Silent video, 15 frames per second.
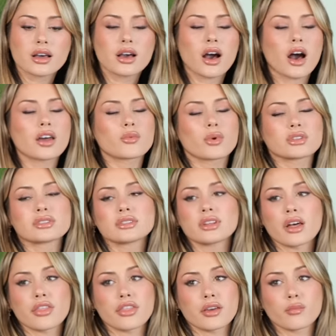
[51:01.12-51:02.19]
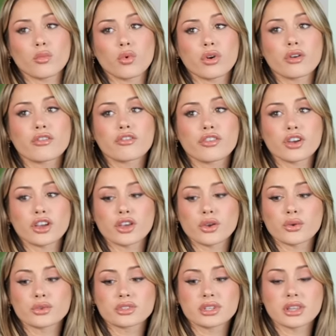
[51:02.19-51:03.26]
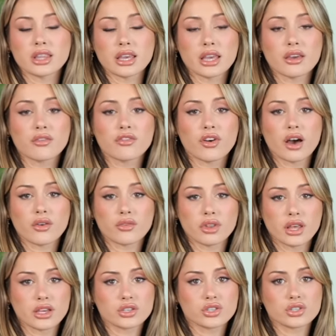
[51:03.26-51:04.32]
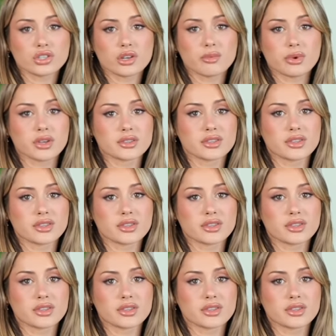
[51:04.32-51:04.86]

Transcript: God wants nothing more for you to leave a relationship or a